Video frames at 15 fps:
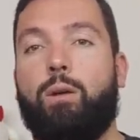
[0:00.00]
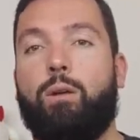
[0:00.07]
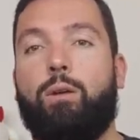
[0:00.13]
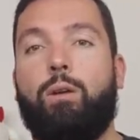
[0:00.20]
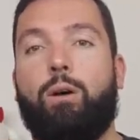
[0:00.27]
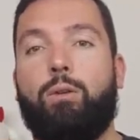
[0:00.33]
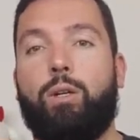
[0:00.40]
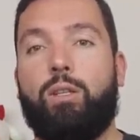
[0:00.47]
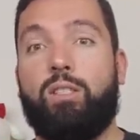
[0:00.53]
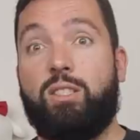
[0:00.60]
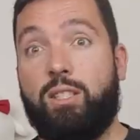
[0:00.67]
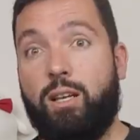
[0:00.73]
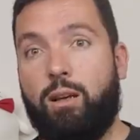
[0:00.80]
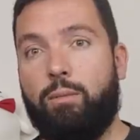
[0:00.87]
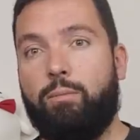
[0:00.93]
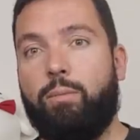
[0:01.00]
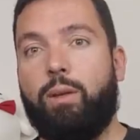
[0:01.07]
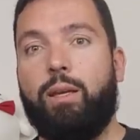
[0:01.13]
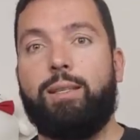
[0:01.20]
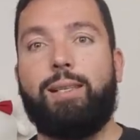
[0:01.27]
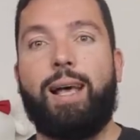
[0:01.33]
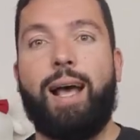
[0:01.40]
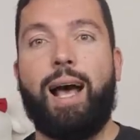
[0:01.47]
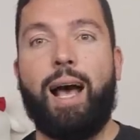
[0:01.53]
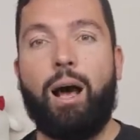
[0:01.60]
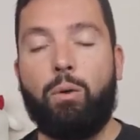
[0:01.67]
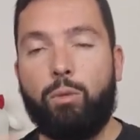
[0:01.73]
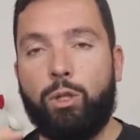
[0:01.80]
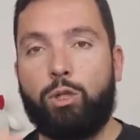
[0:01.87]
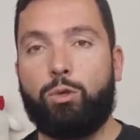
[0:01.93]
Go.sum is how
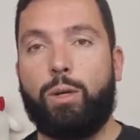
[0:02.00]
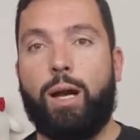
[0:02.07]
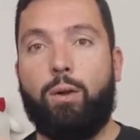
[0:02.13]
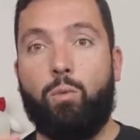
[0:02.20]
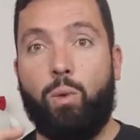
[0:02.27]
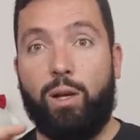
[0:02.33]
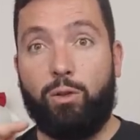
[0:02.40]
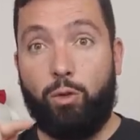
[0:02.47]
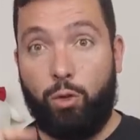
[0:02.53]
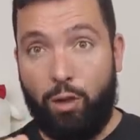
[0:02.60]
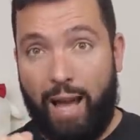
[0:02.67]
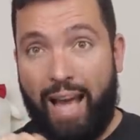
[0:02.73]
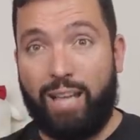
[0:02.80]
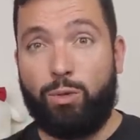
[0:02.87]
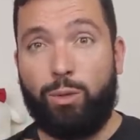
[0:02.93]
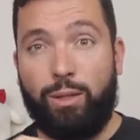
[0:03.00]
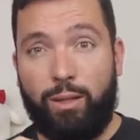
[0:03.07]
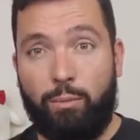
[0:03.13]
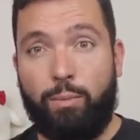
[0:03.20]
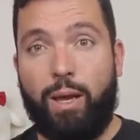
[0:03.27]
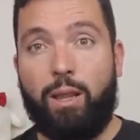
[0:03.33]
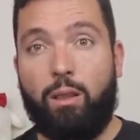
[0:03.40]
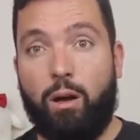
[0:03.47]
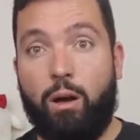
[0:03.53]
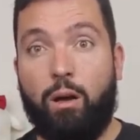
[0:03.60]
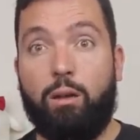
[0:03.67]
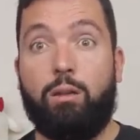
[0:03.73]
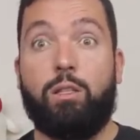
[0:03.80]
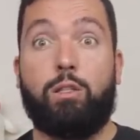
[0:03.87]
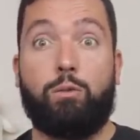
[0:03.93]
we track what you actually depend
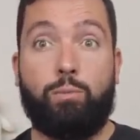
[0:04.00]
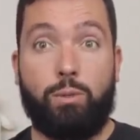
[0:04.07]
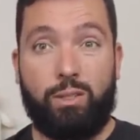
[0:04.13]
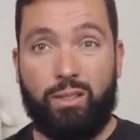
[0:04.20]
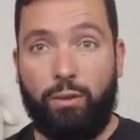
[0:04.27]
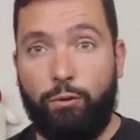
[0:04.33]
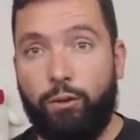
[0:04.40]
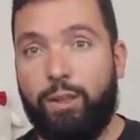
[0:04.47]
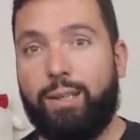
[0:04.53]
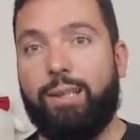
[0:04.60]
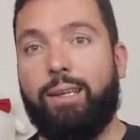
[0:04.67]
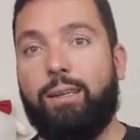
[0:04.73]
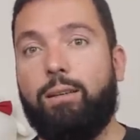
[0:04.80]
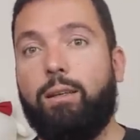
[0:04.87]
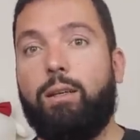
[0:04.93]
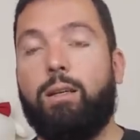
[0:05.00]
on specifically,